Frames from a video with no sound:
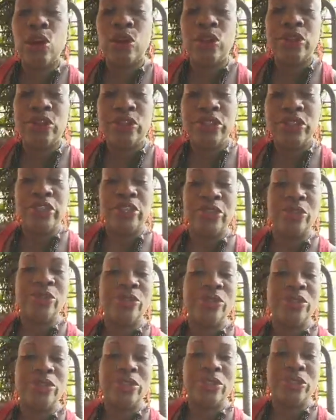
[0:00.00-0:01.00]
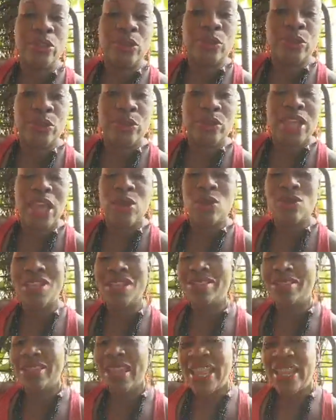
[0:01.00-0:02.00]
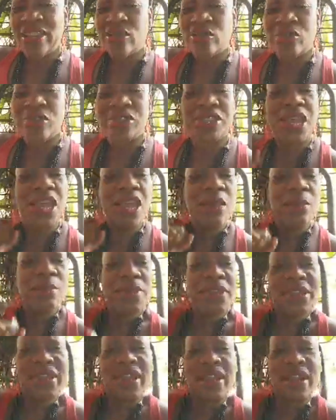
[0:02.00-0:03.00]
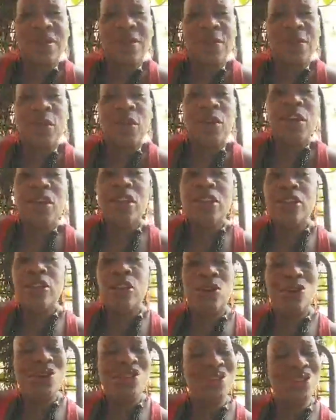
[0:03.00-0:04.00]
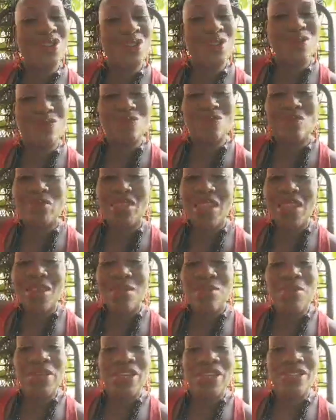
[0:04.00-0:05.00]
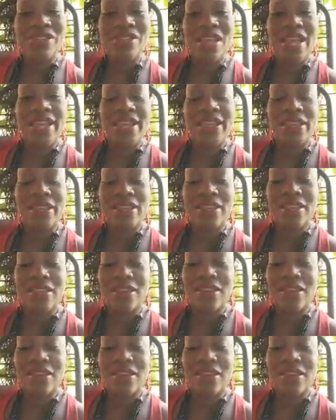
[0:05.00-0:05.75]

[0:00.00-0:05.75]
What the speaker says: you shouldn't do this, don't do that, oh, that's dangerous, be careful. No, but it's like,